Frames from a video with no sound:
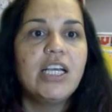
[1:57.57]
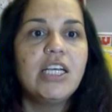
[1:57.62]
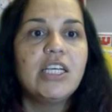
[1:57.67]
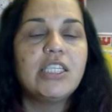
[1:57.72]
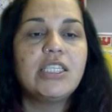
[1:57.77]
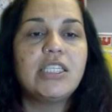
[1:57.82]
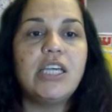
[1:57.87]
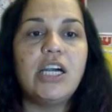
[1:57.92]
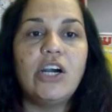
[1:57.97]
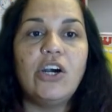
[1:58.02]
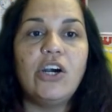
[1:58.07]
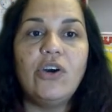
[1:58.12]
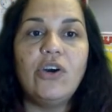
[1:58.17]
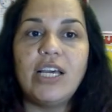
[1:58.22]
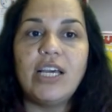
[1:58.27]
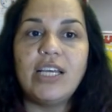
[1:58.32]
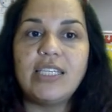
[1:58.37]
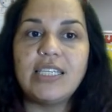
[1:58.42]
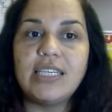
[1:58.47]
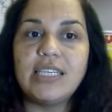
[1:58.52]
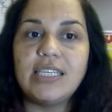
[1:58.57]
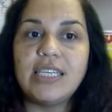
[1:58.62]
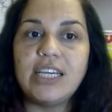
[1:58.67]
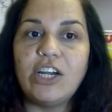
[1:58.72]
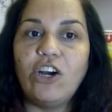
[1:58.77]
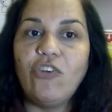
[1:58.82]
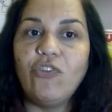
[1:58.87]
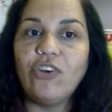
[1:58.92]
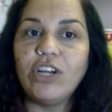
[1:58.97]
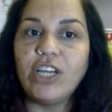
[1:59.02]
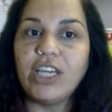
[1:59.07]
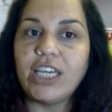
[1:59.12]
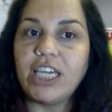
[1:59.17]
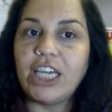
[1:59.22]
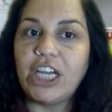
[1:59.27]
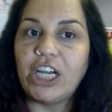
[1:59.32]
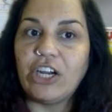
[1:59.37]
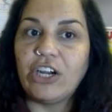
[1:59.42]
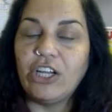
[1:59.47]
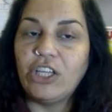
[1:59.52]
So this is it over
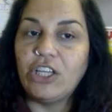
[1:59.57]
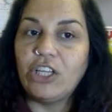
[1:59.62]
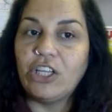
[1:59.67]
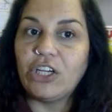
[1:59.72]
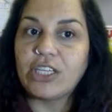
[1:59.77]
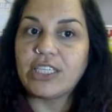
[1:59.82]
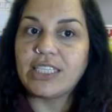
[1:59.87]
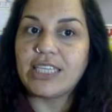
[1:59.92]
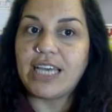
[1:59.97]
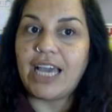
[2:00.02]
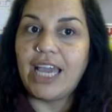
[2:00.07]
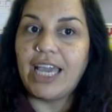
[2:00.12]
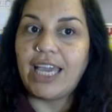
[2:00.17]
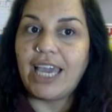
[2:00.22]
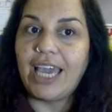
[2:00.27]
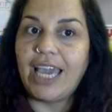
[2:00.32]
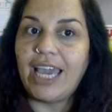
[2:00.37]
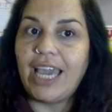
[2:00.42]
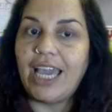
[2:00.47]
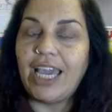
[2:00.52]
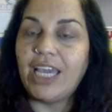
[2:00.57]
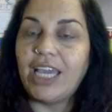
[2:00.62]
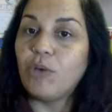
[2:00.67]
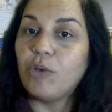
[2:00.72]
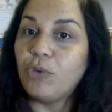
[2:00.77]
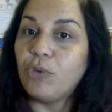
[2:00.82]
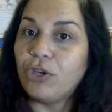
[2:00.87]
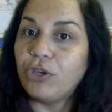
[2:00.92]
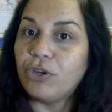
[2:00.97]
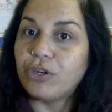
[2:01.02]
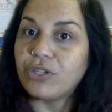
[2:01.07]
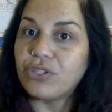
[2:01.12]
here. It looks like a computer